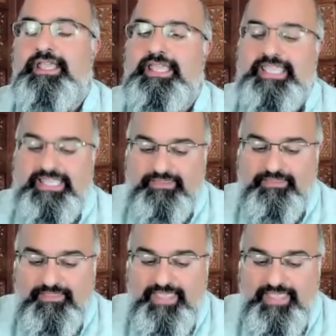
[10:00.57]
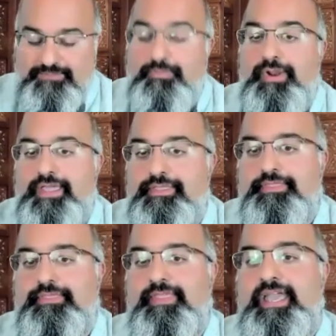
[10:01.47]
in that
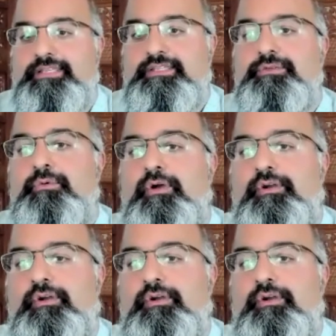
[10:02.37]
breath that you are